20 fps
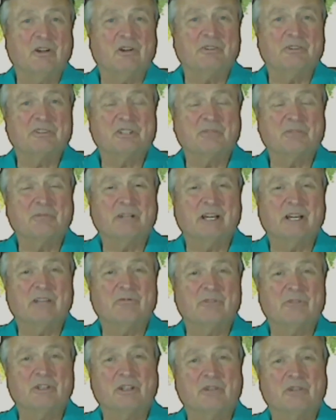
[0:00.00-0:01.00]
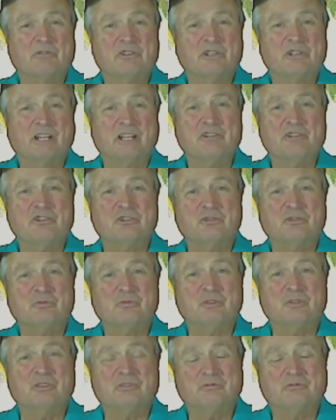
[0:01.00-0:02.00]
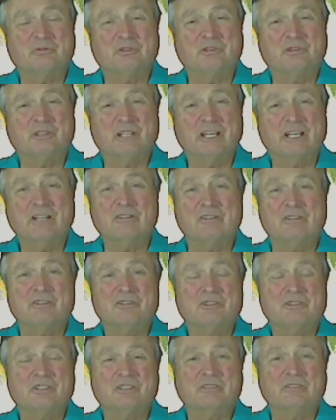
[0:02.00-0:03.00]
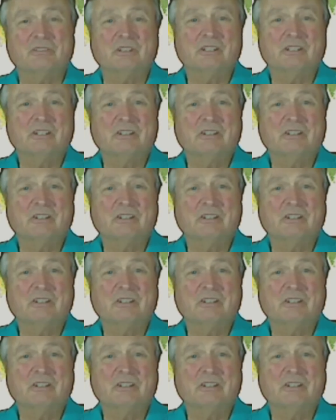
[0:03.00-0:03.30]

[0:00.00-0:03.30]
on some kind of negotiation with the English, and